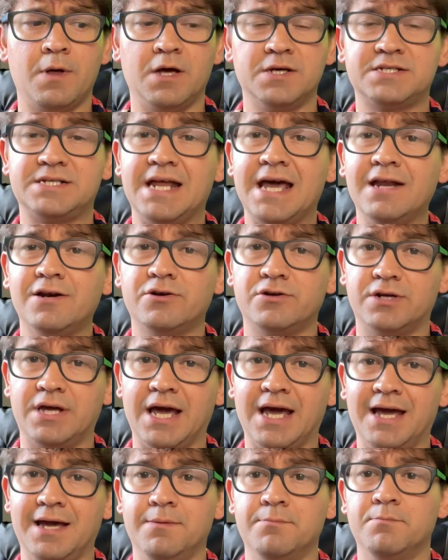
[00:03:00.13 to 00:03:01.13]
standard
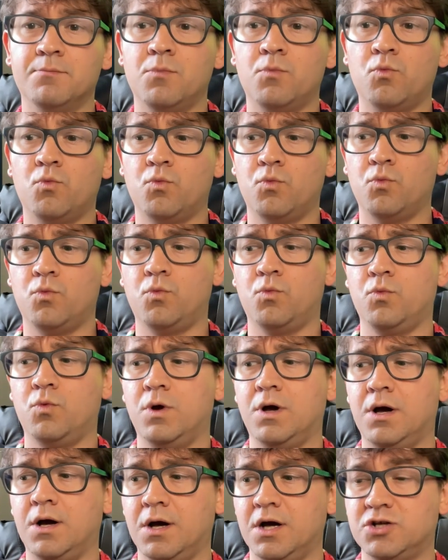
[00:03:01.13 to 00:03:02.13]
game,
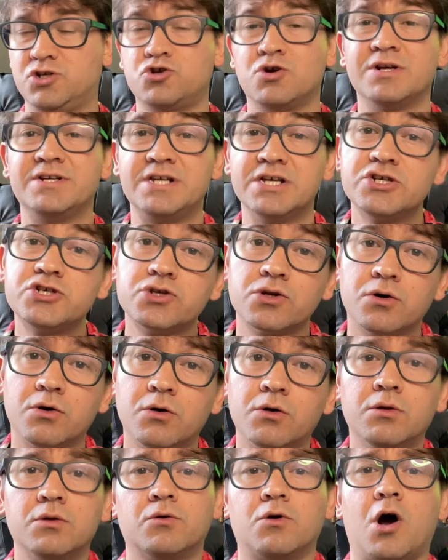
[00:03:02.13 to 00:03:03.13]
a
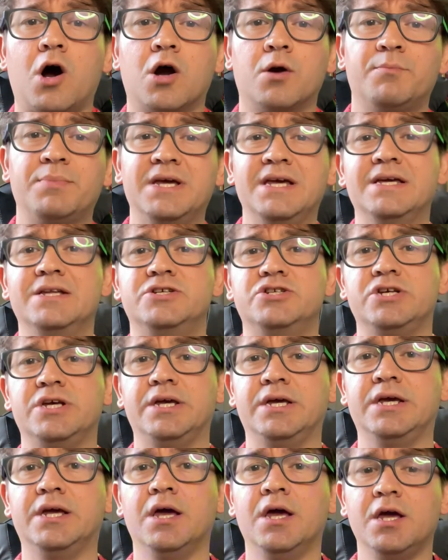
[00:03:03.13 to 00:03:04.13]
traditional
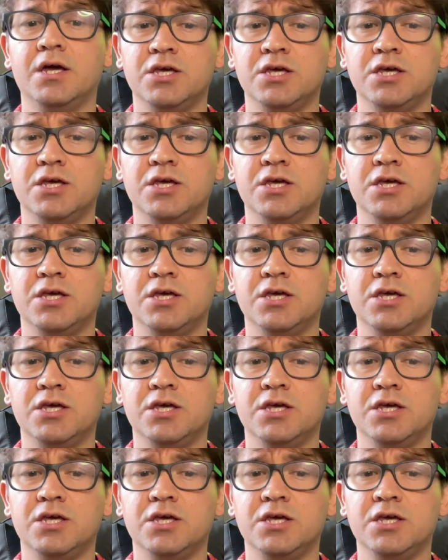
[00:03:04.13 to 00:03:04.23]
RPG,